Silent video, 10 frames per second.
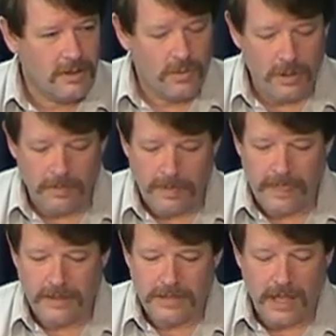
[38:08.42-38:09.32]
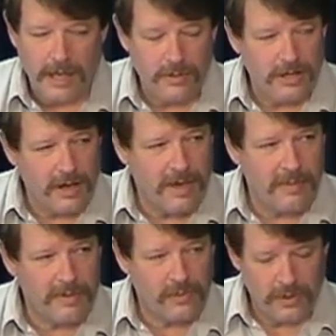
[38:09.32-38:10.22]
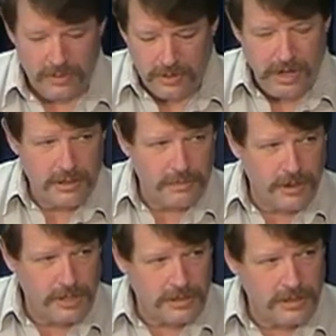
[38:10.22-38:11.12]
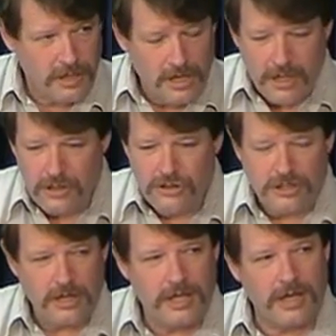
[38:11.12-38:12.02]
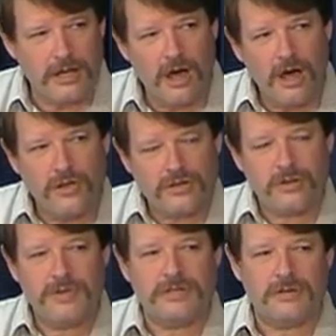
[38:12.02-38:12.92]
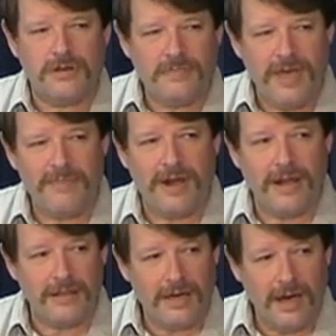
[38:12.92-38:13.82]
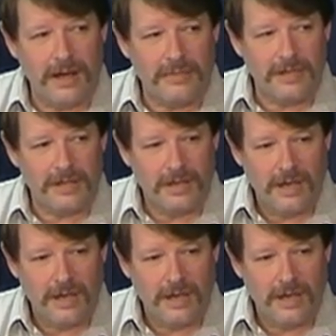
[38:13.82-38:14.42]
Well, it's kind of like we were talking about before, the Great Depression. Yeah. You start taking all those little pieces of green paper out of the economy,